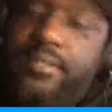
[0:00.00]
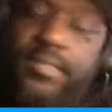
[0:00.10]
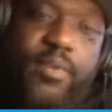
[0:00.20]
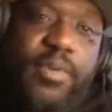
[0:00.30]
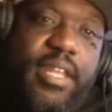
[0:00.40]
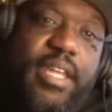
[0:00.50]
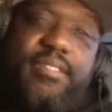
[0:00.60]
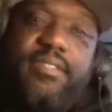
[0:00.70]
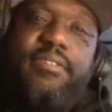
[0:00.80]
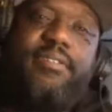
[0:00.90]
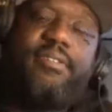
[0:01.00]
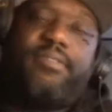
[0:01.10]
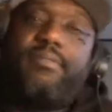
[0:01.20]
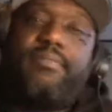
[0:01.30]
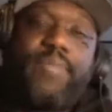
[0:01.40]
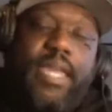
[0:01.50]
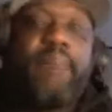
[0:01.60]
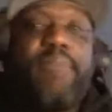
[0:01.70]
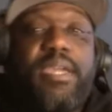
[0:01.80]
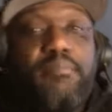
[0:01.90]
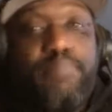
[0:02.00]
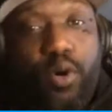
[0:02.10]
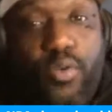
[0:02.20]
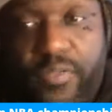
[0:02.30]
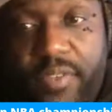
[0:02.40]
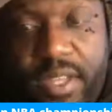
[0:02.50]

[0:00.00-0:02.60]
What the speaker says: they win in that series. And I mean both.